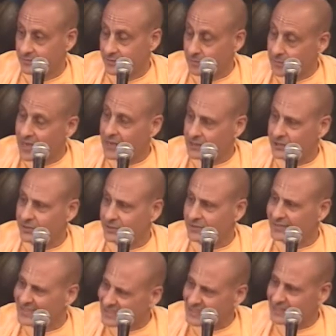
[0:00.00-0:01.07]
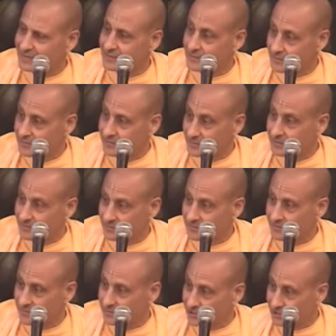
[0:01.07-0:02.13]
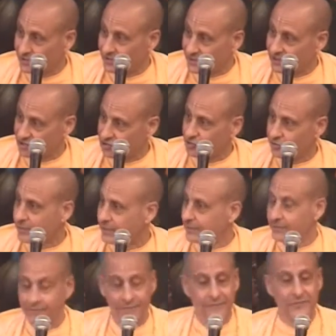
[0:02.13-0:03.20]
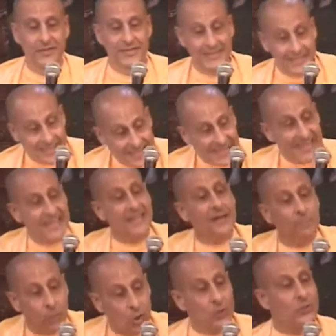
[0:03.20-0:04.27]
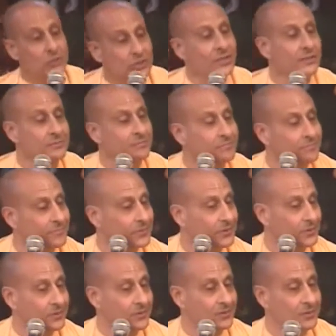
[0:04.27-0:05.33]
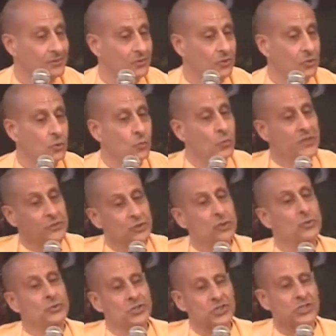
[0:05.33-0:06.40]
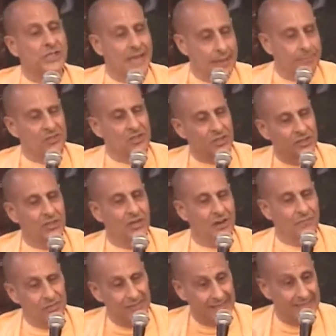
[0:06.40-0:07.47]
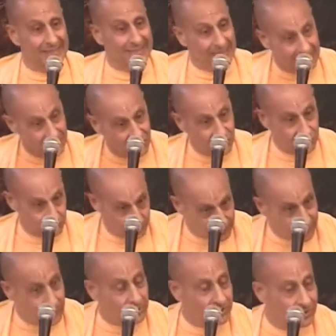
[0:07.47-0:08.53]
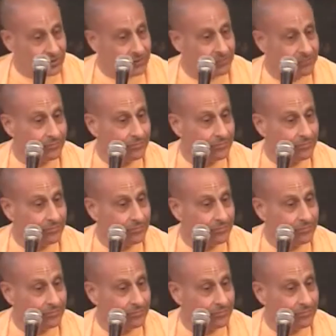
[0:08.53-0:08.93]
Imagine, this is history, seeing a person who with 2 steps could cover the entire universe.